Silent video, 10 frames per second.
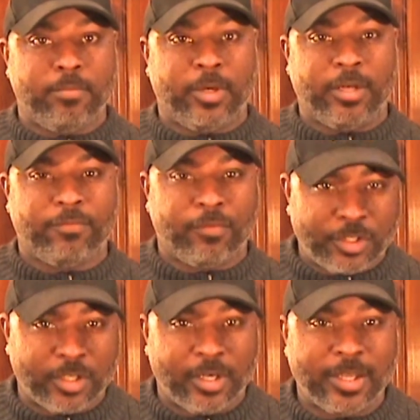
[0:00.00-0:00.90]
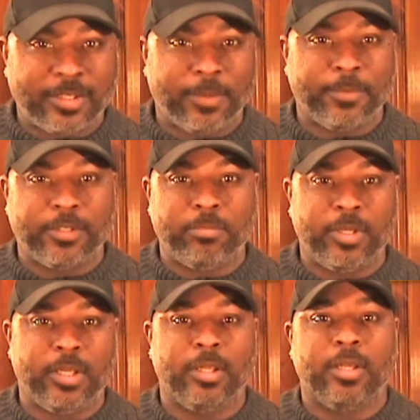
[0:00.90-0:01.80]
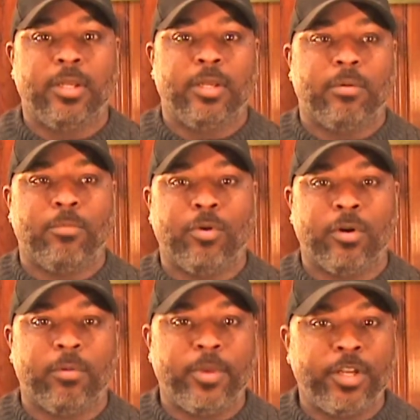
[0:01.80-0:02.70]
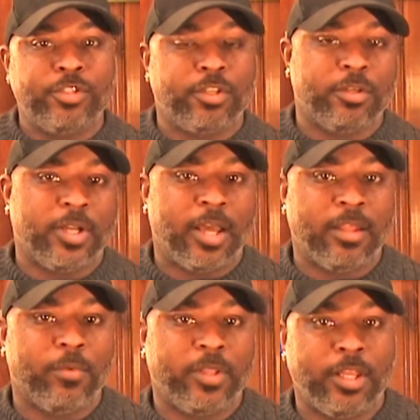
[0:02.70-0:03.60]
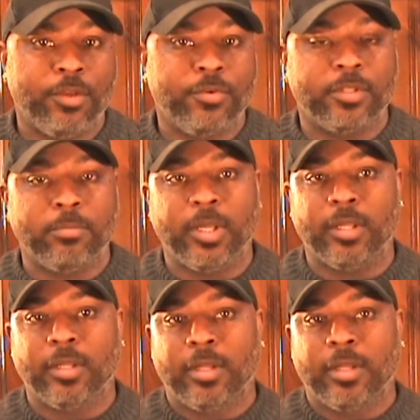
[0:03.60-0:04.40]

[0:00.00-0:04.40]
But unfortunately, they seem to be more minuscule now than what they used to be.